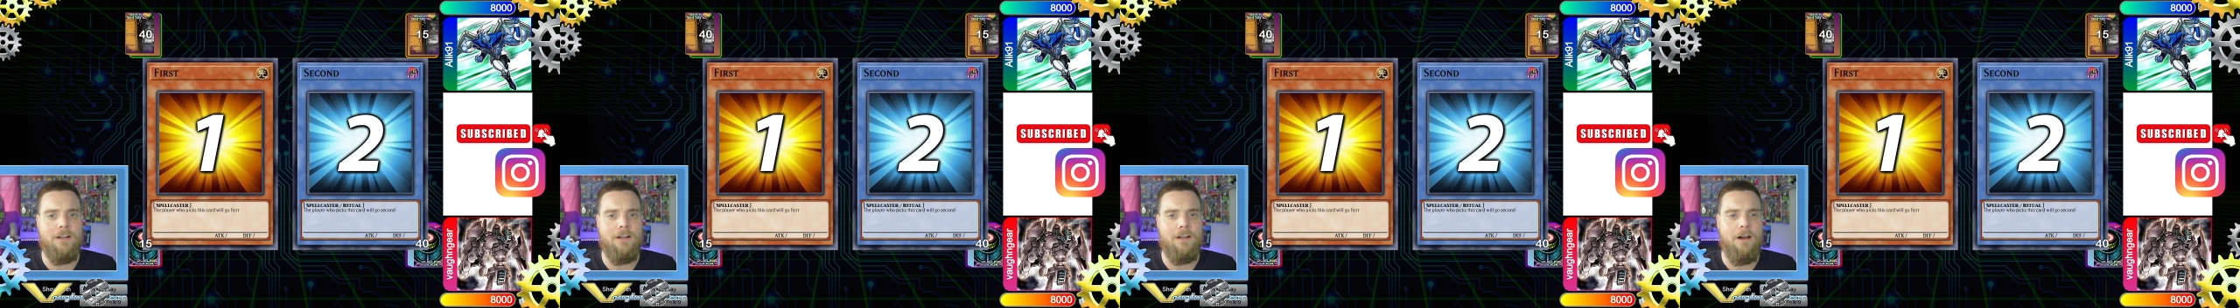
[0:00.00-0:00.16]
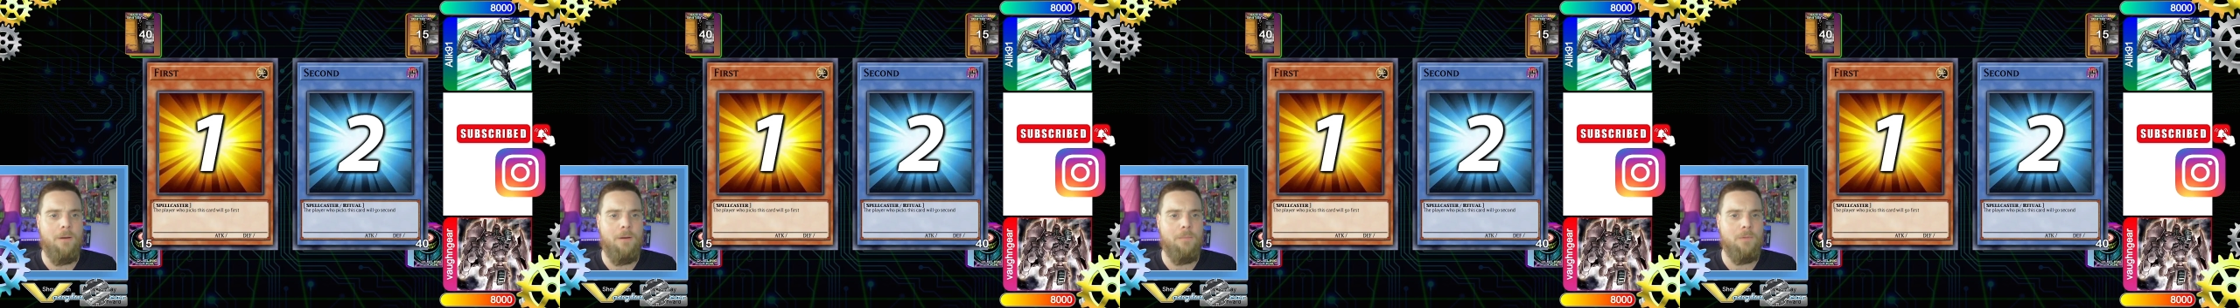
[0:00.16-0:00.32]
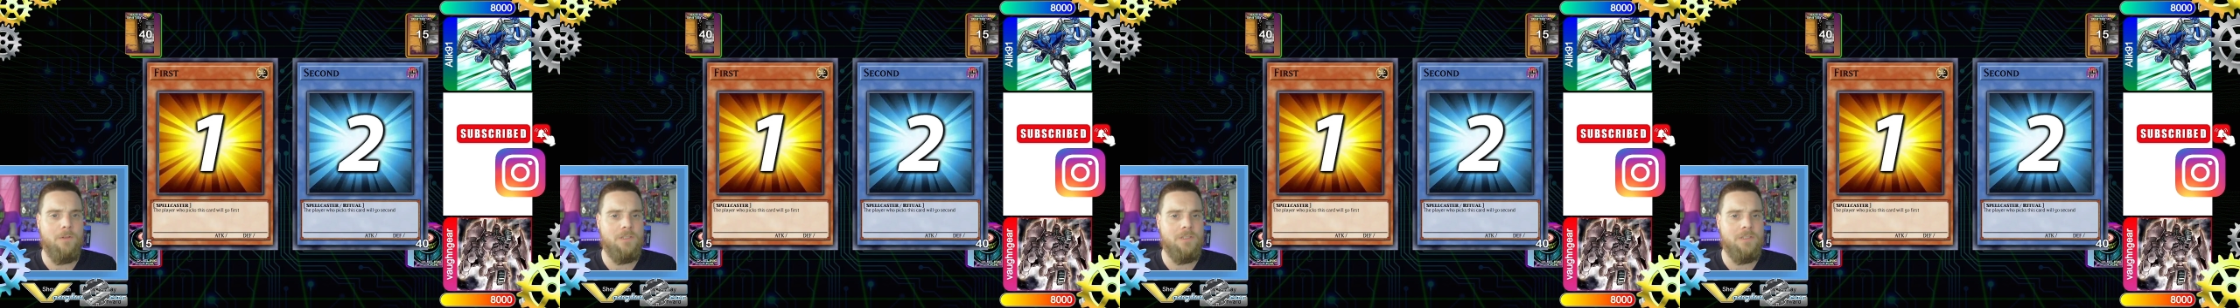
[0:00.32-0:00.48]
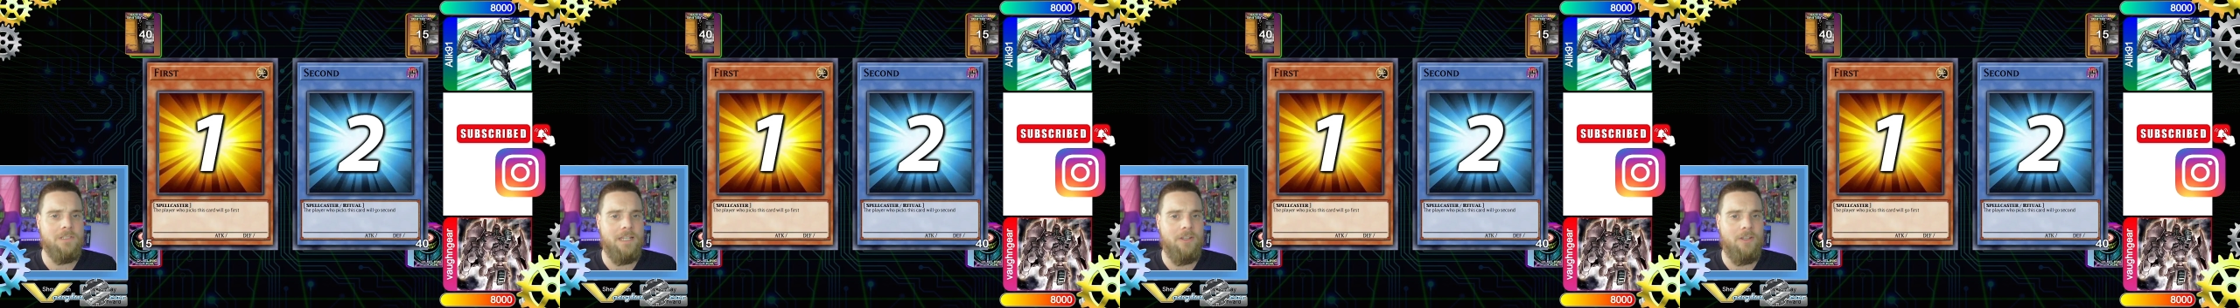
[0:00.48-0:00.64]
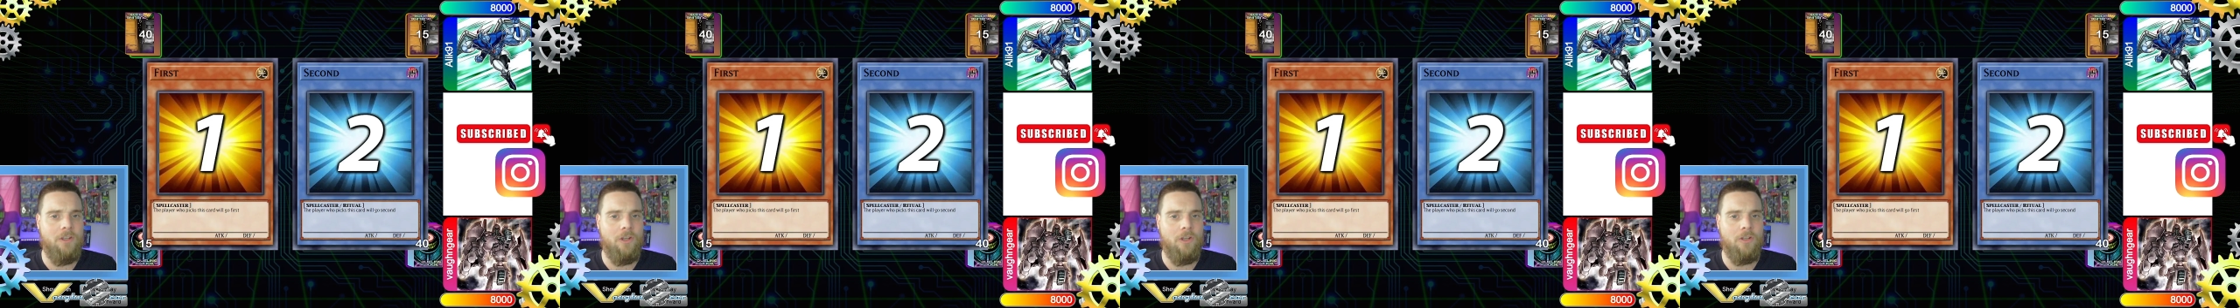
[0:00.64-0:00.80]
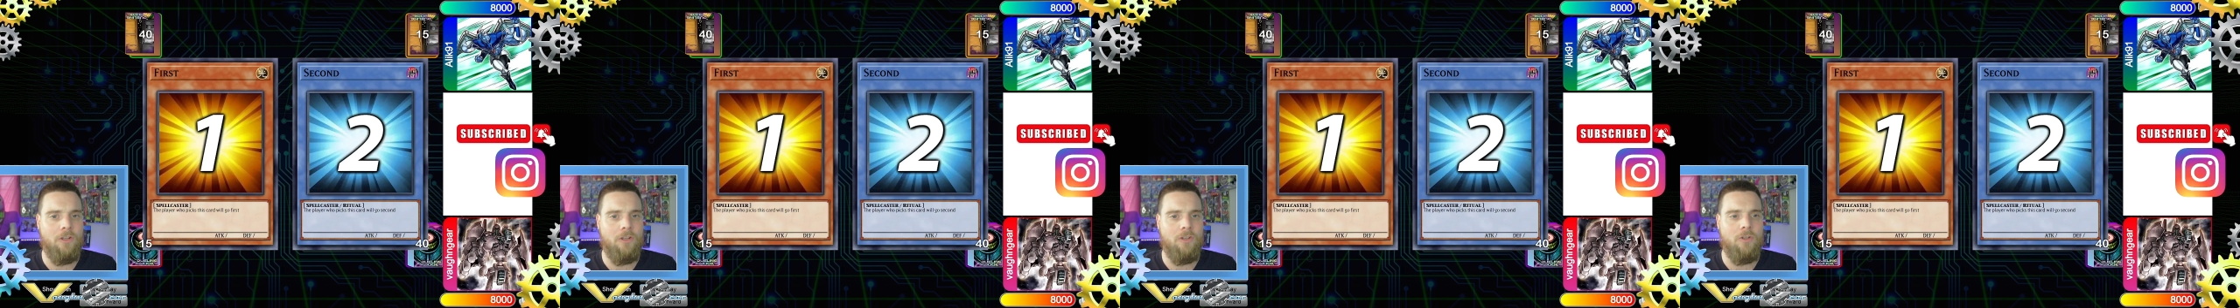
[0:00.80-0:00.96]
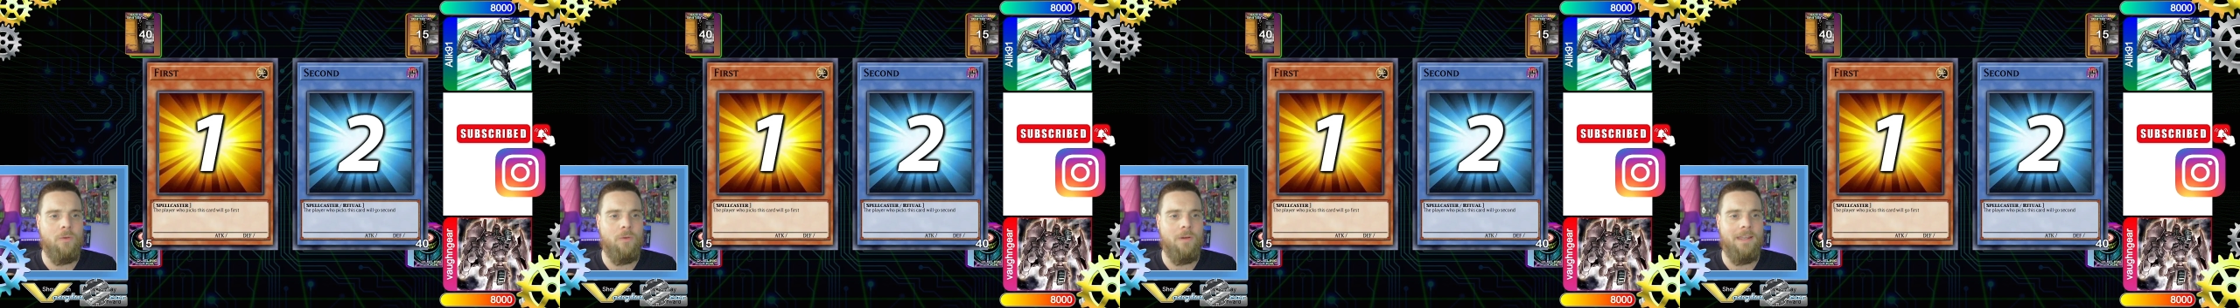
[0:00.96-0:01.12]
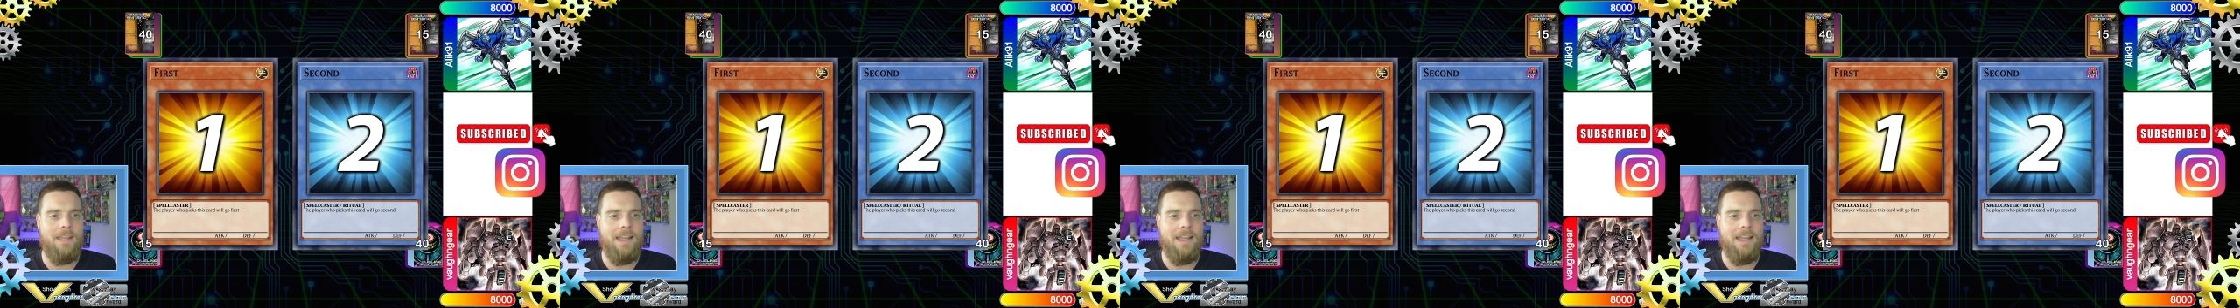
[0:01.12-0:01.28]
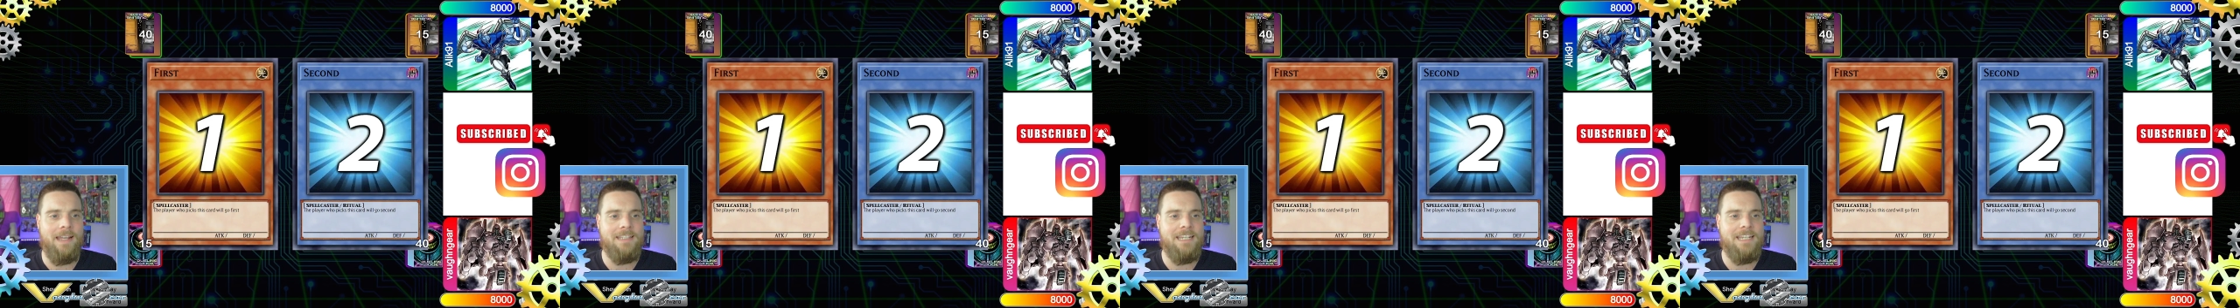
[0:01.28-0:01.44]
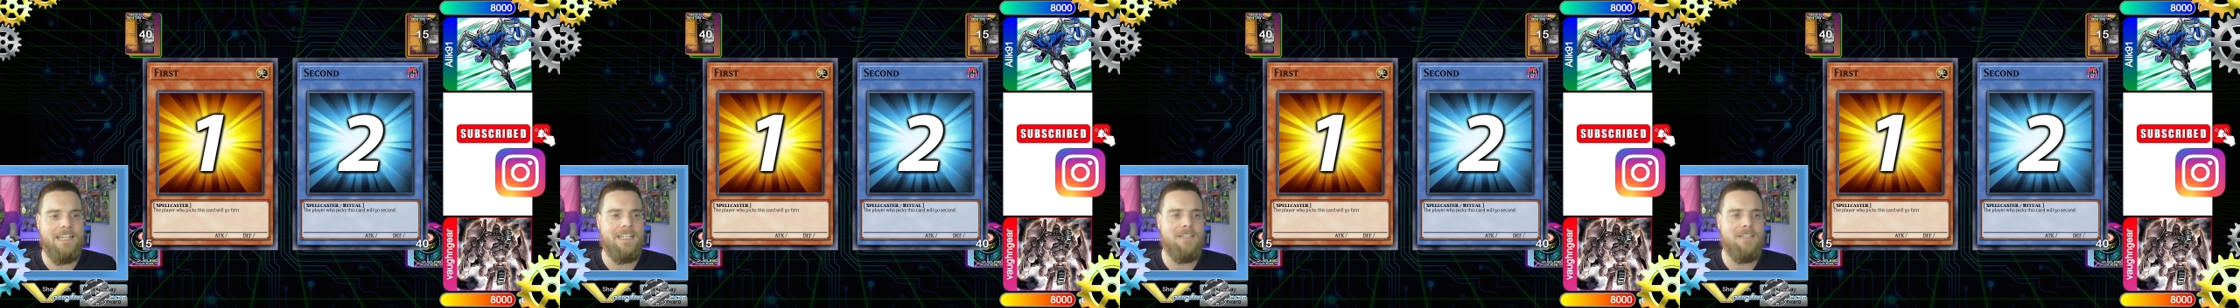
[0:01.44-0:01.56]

combos that you could do against it.